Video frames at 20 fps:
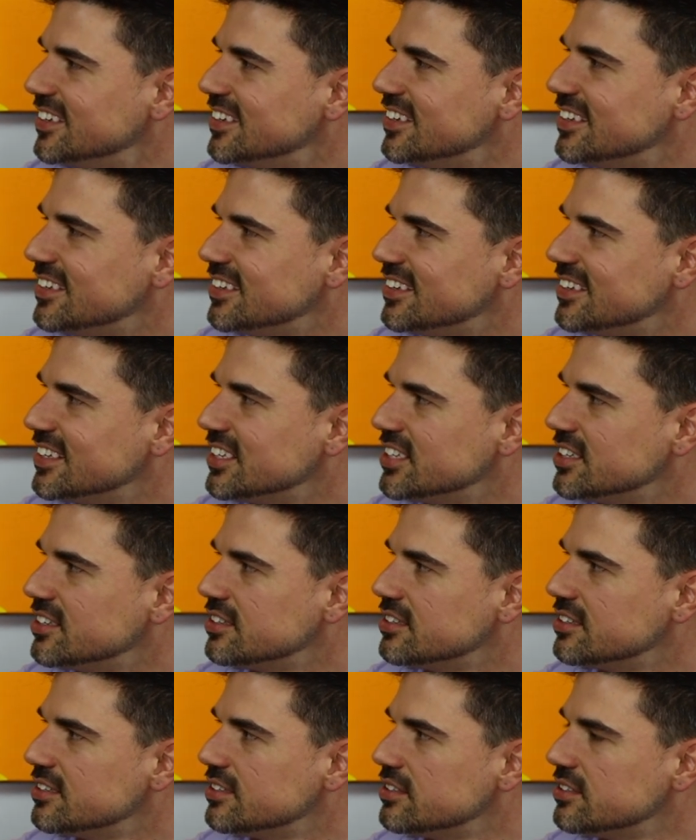
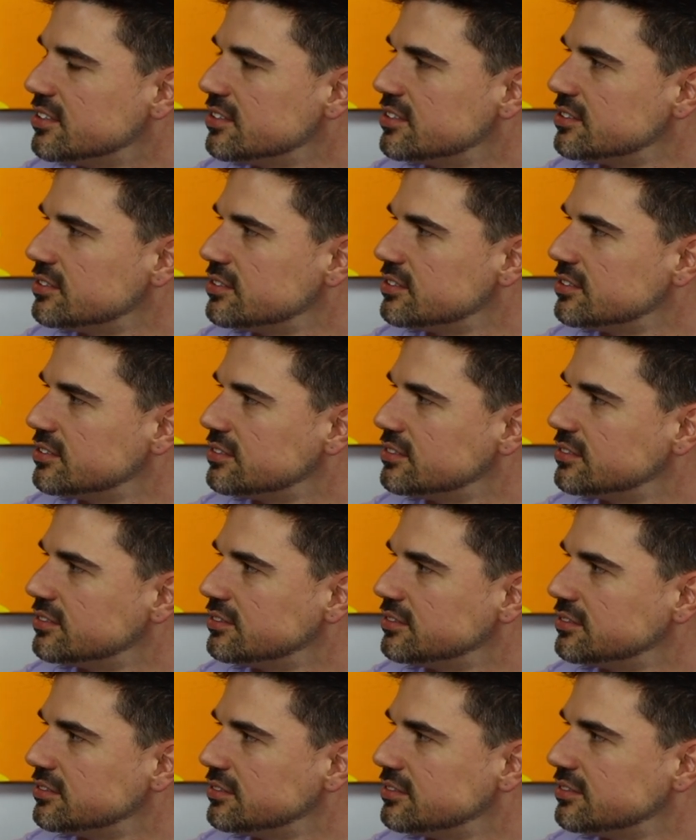
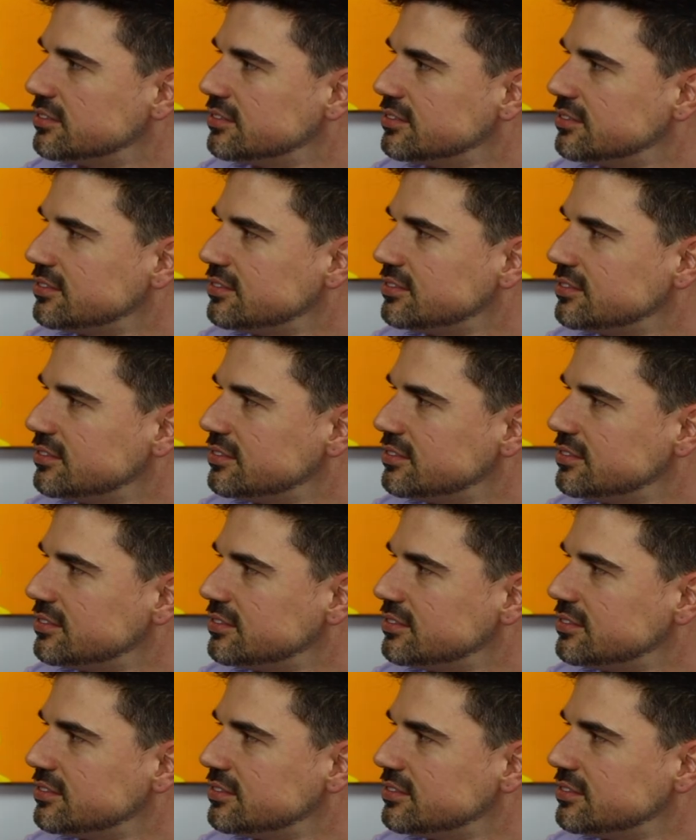(not speaking)